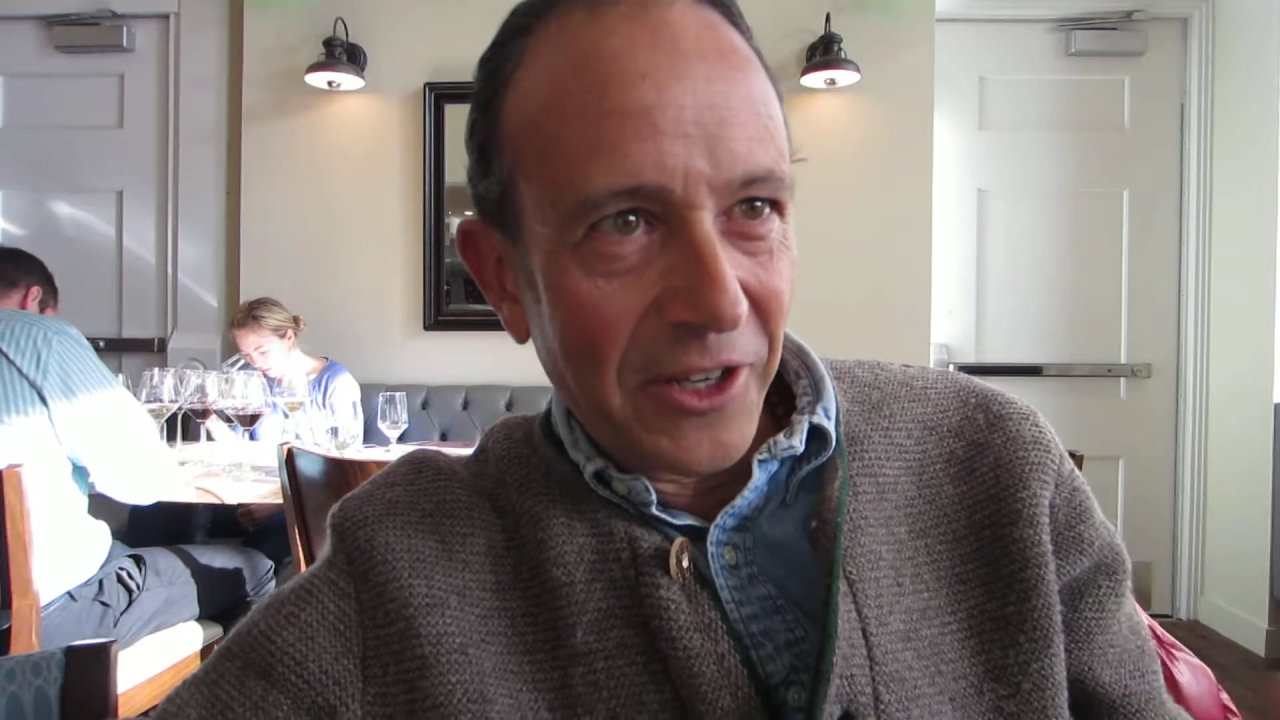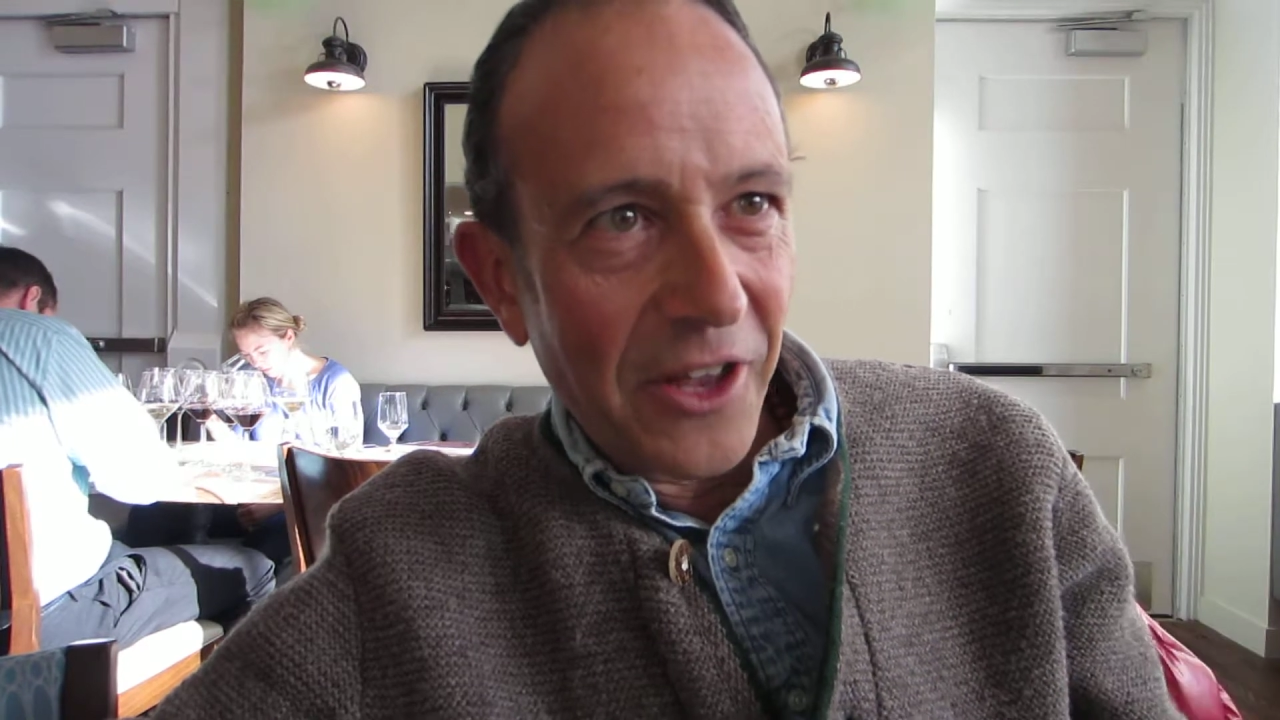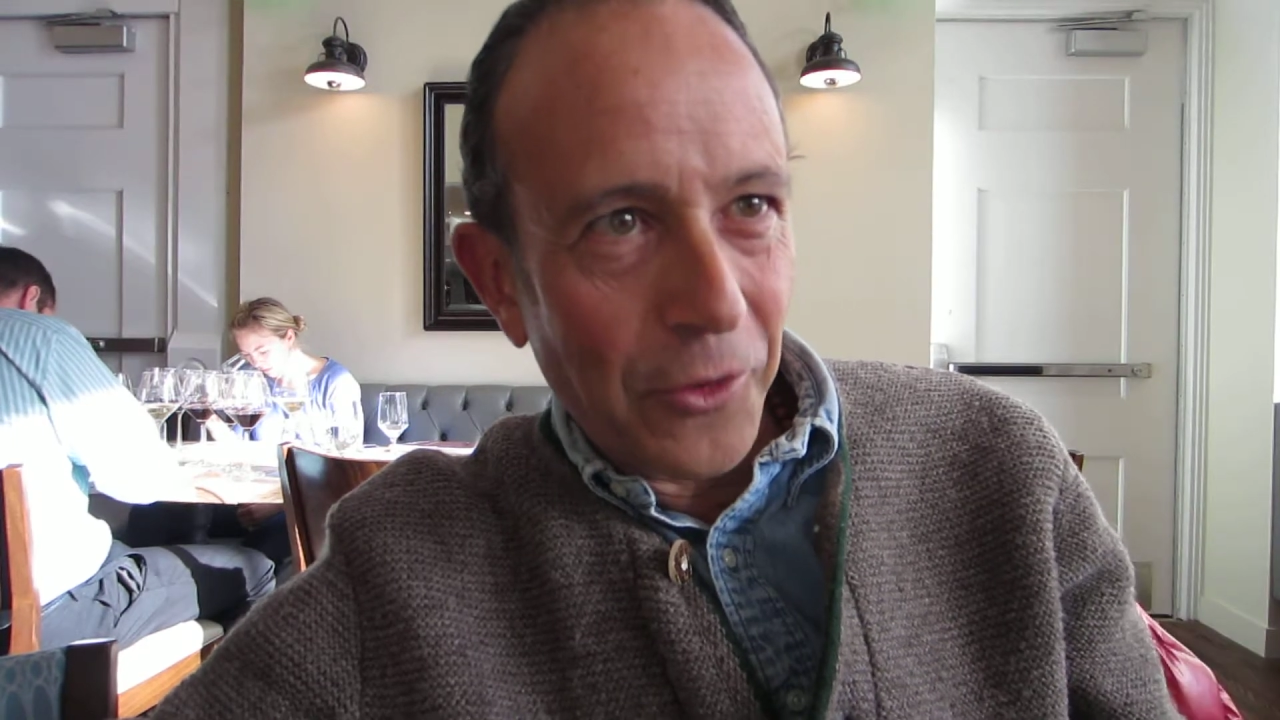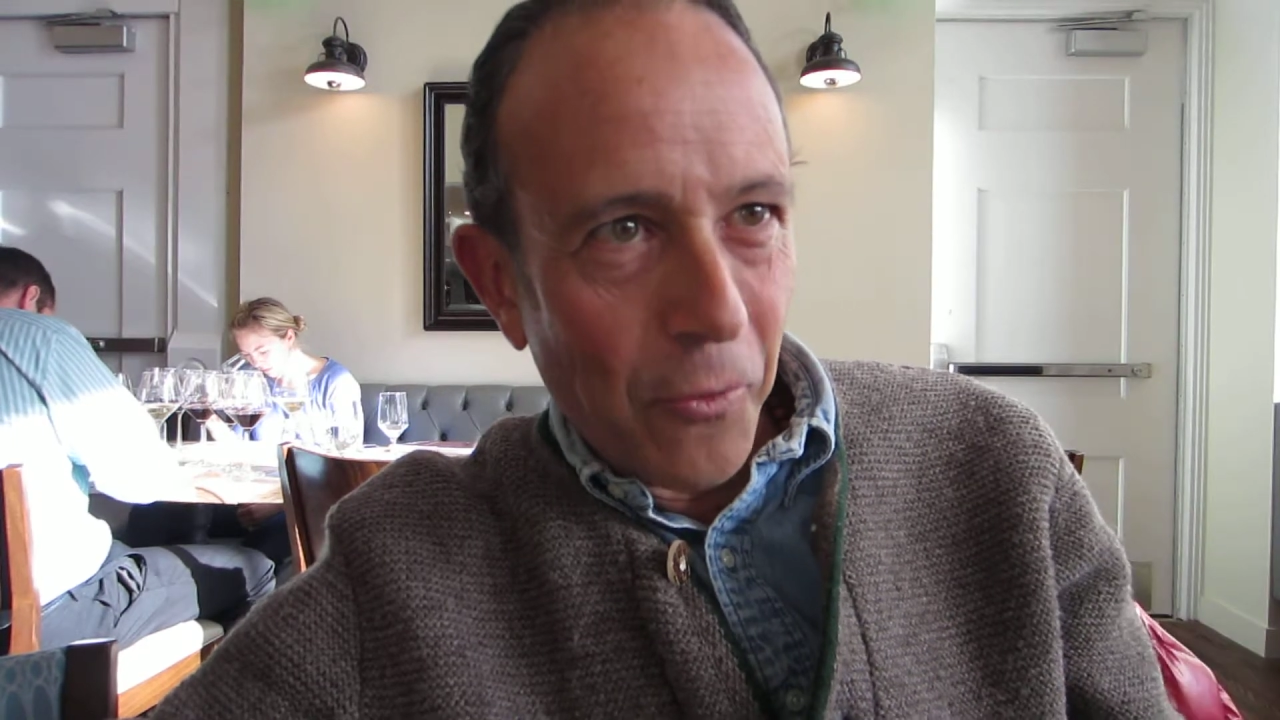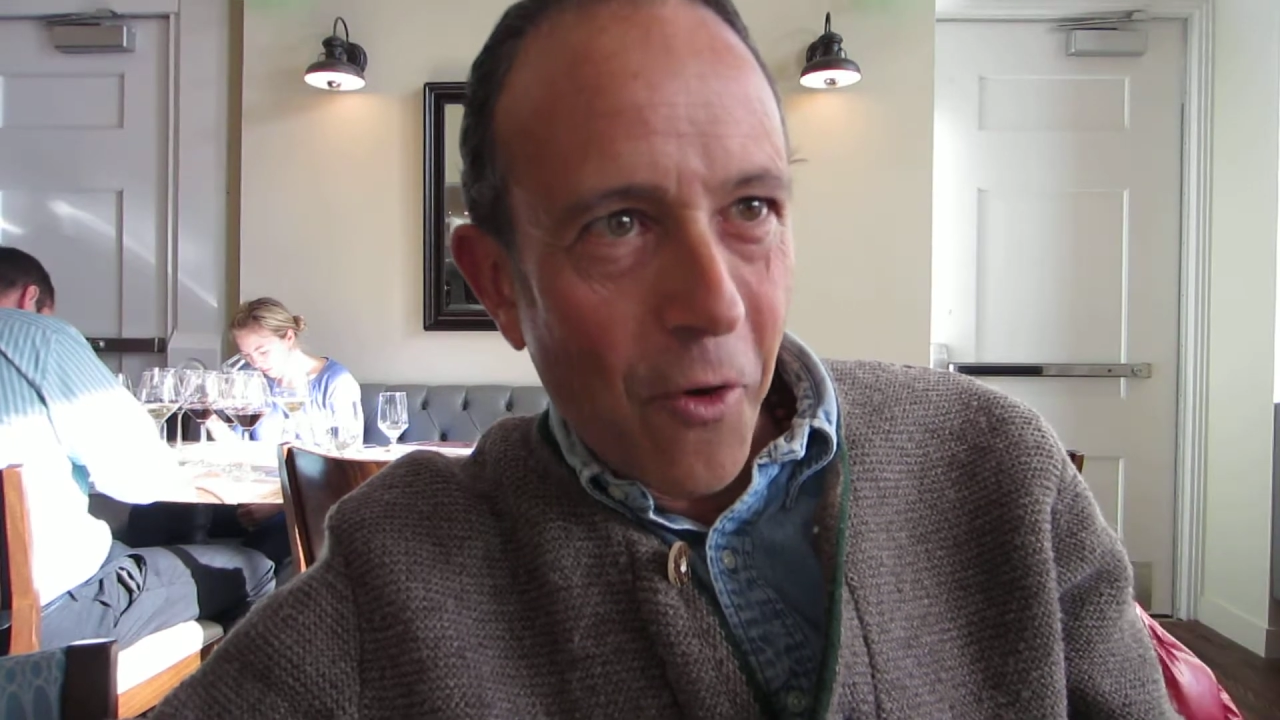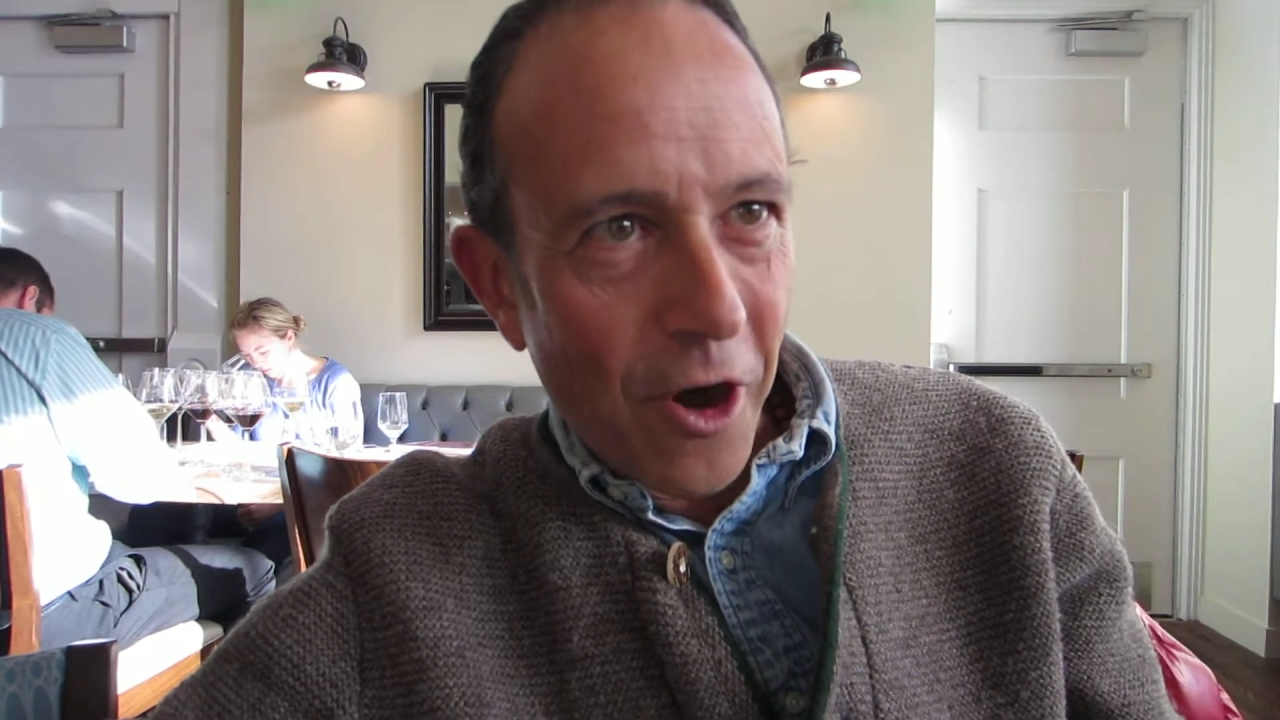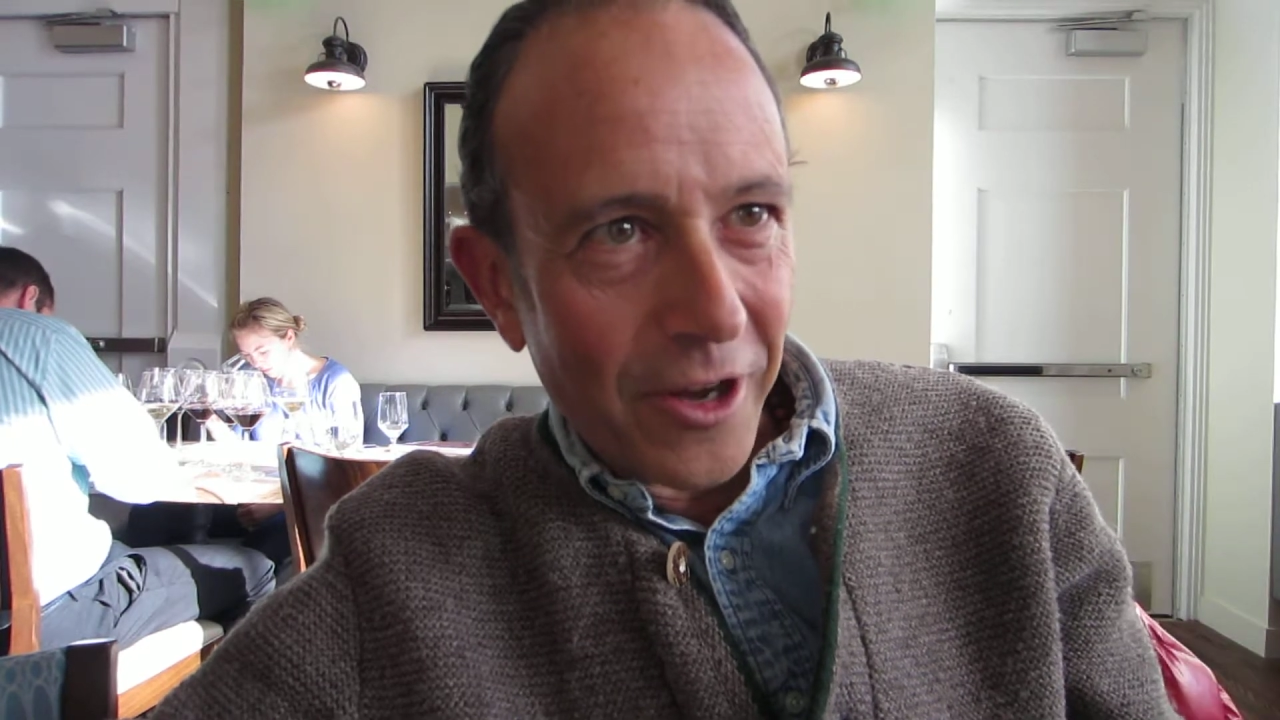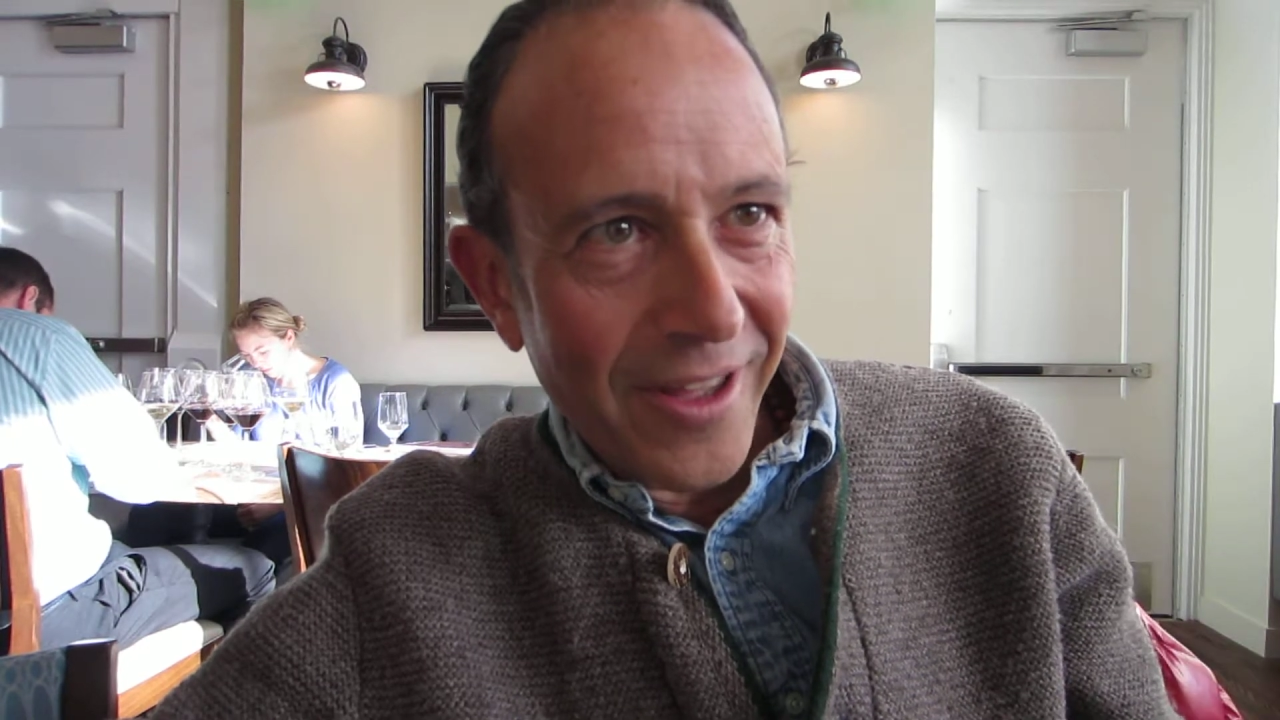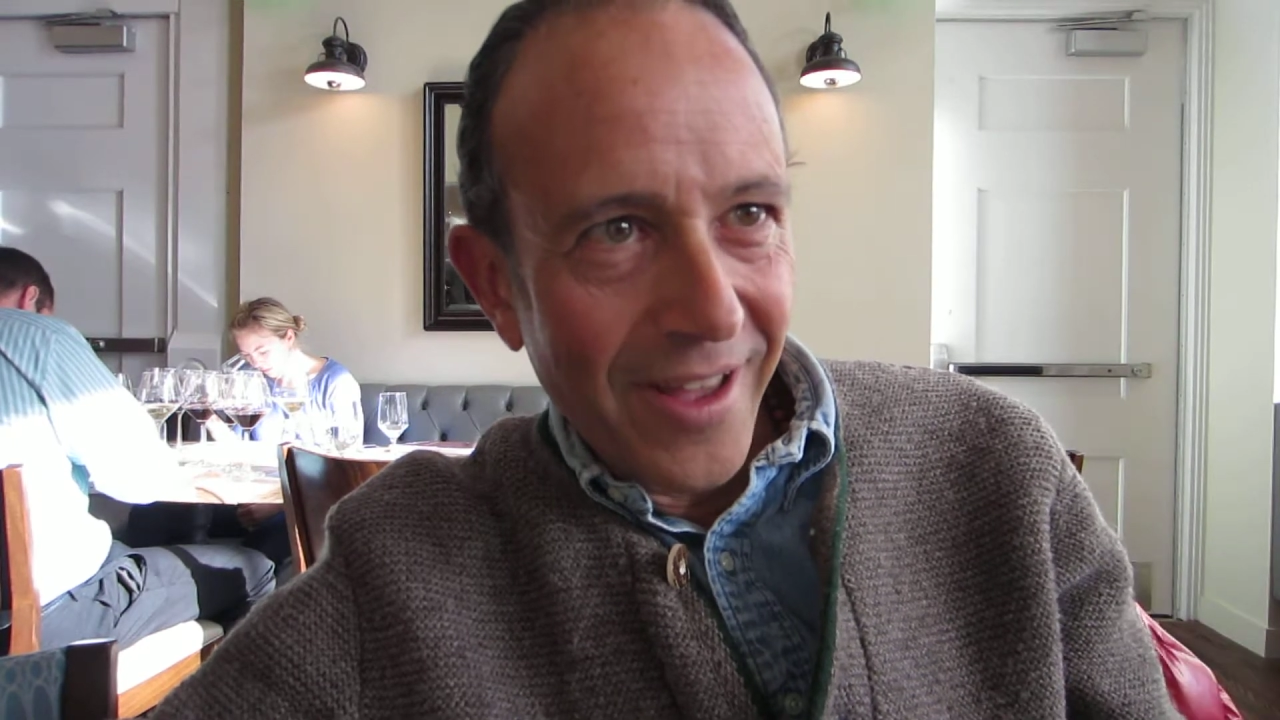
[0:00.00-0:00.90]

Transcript: doesn't work.